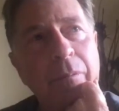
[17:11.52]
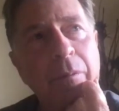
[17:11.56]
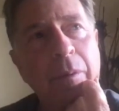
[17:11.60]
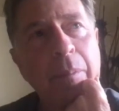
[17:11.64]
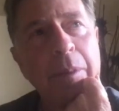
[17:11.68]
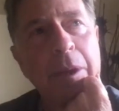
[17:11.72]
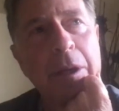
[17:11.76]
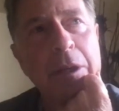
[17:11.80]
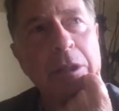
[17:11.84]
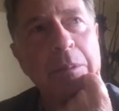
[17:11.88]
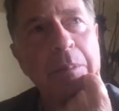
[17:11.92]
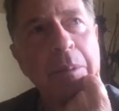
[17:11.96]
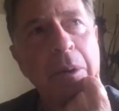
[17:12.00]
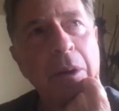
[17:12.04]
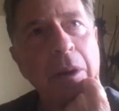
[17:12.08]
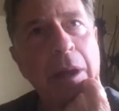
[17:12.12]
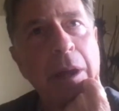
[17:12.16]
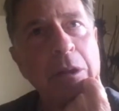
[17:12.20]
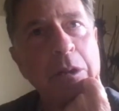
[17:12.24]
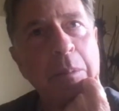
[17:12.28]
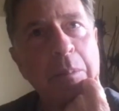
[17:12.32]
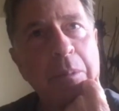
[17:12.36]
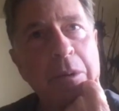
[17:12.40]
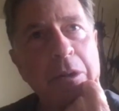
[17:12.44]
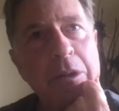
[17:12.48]
from the
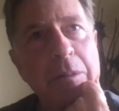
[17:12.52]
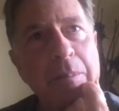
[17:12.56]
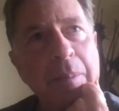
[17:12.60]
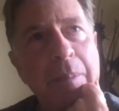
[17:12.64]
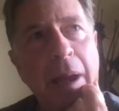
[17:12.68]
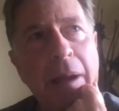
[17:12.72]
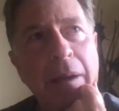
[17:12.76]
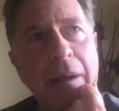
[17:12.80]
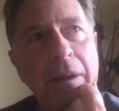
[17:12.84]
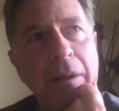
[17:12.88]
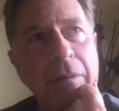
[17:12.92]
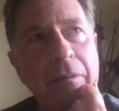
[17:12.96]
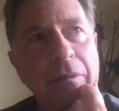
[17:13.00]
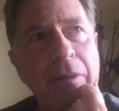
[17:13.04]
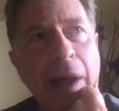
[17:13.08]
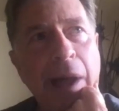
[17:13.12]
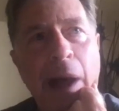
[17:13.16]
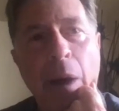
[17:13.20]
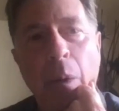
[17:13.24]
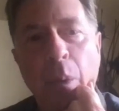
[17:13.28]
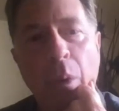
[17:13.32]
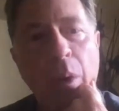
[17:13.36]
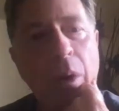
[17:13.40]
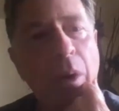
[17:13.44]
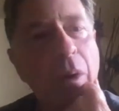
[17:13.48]
experiential perspective,
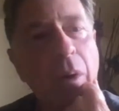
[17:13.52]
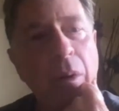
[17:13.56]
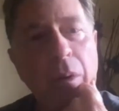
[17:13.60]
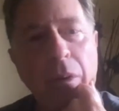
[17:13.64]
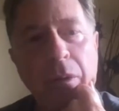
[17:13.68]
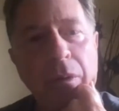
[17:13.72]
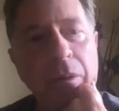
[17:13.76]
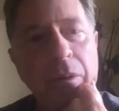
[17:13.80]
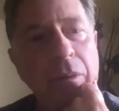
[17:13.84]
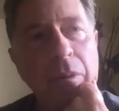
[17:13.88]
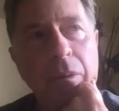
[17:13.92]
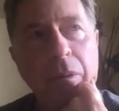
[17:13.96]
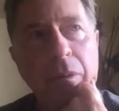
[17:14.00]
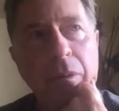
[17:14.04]
that world